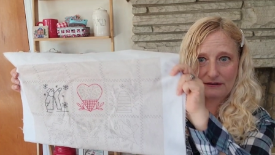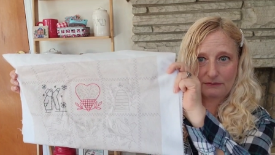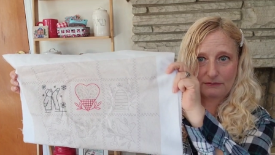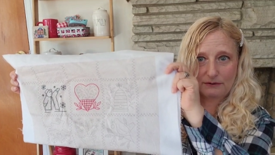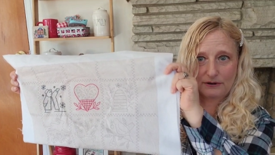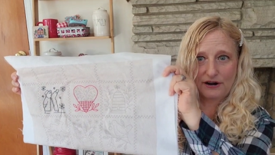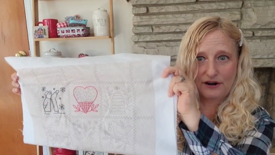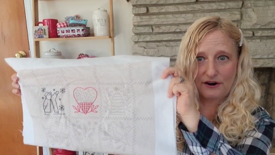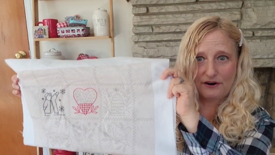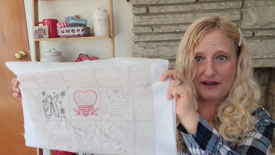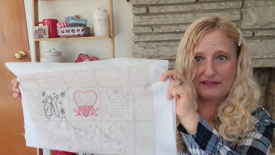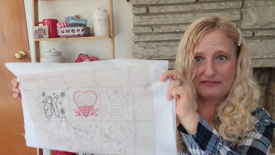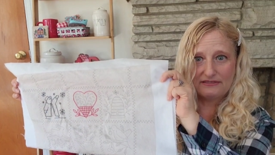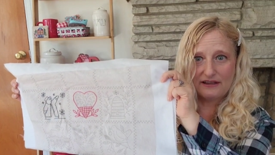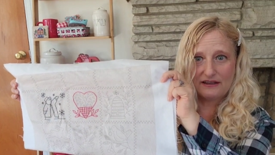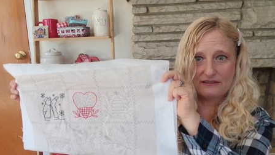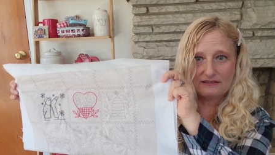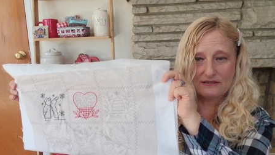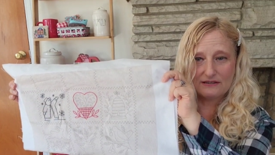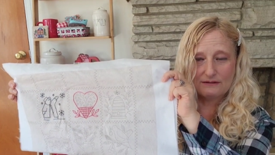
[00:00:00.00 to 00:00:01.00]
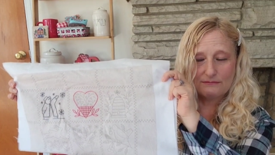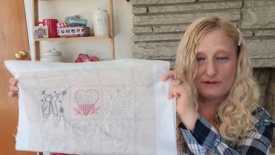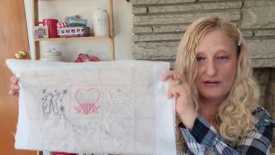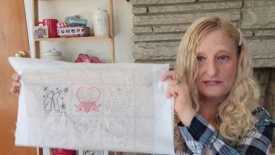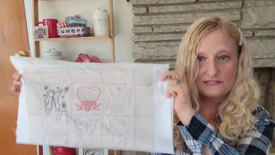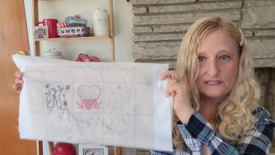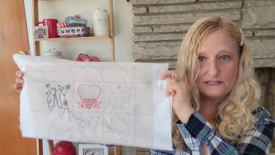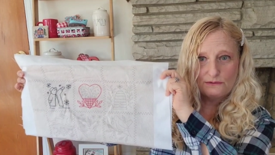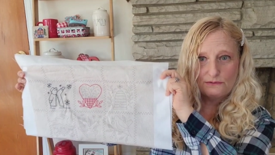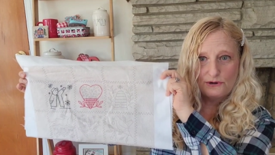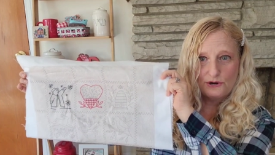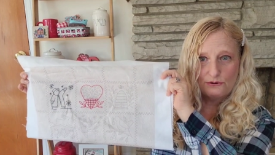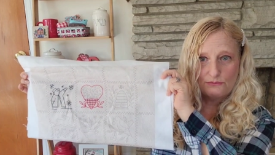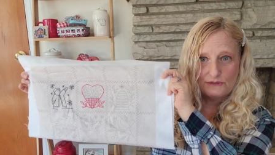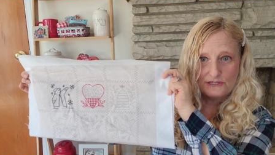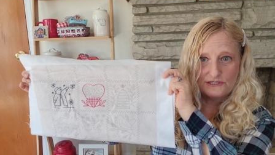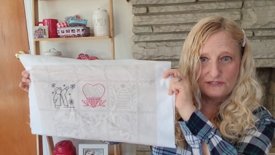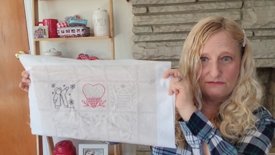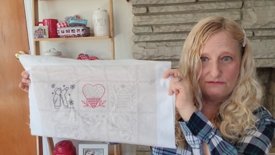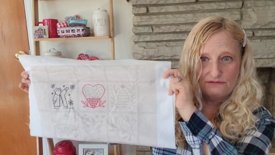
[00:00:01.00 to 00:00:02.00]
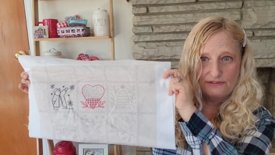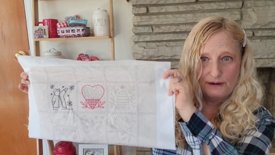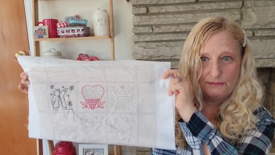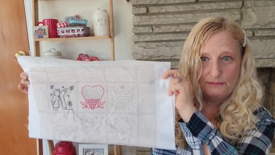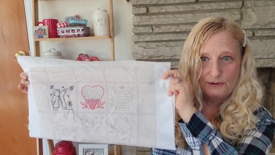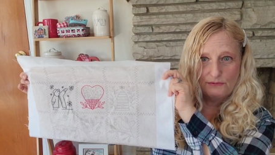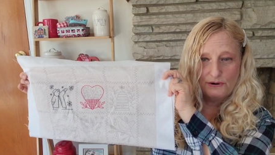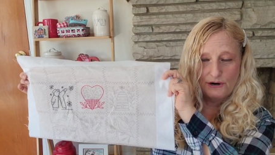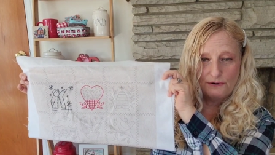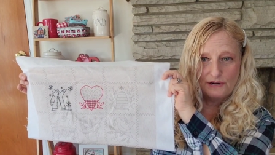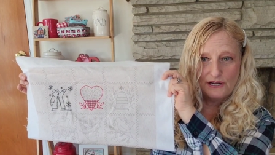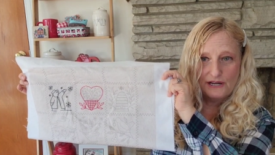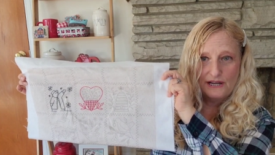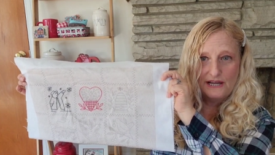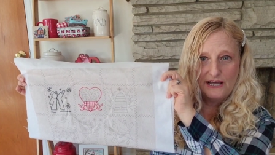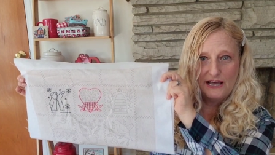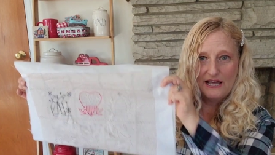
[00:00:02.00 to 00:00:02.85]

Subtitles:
We are at the end of the month, so we're almost in February.